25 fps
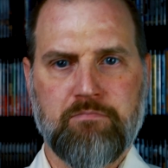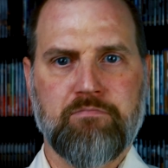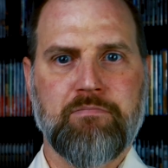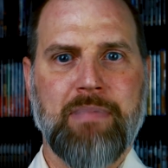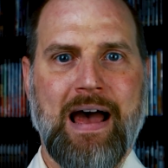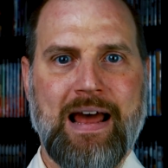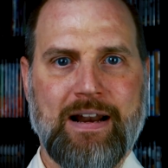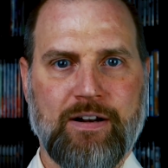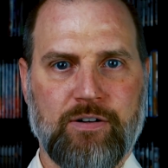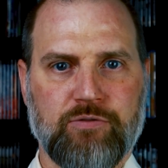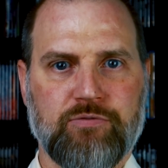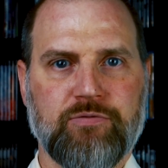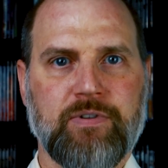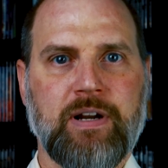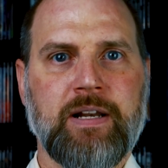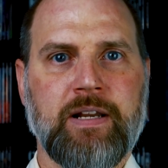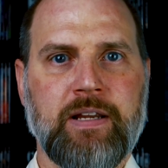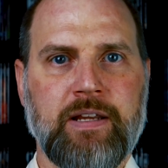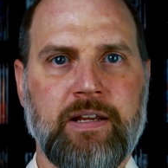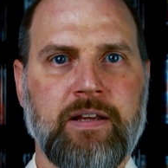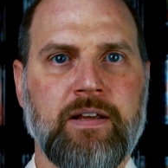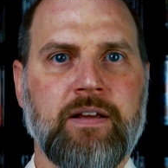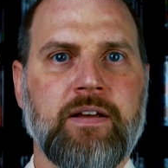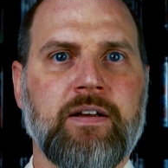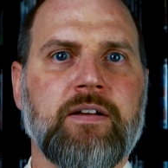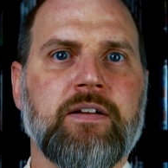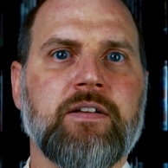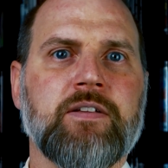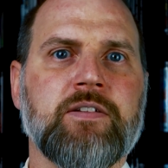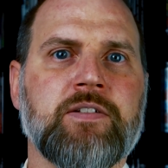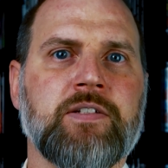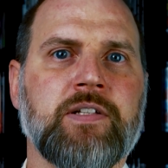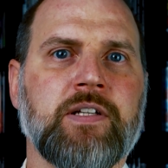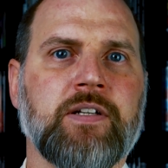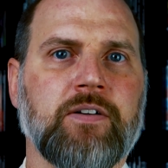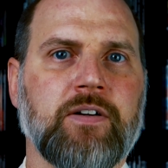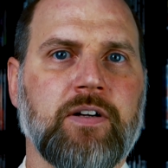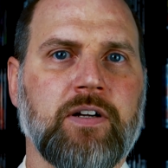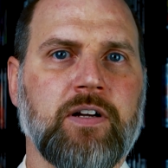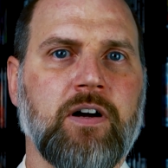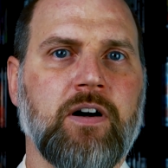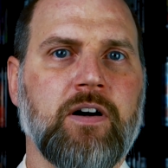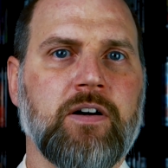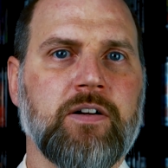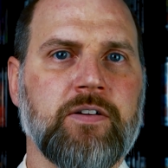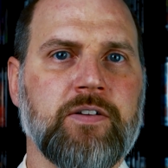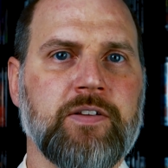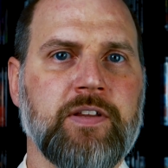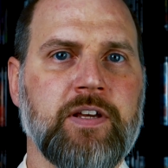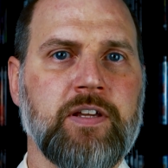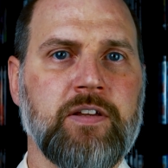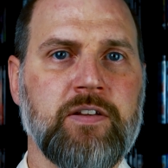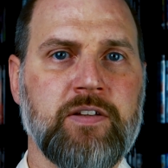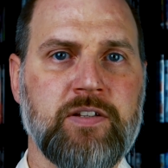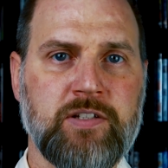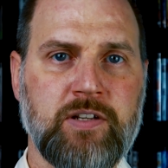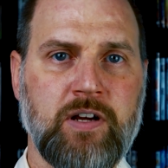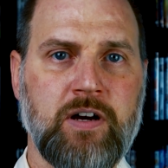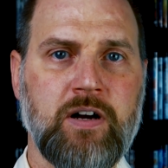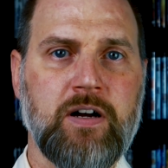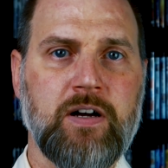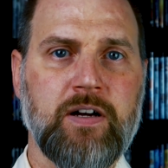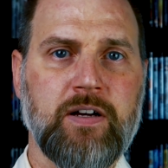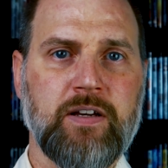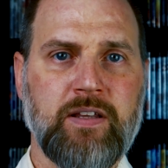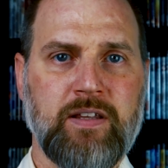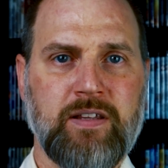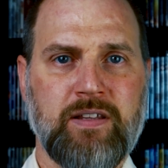battle-ready Sarah Connor that you saw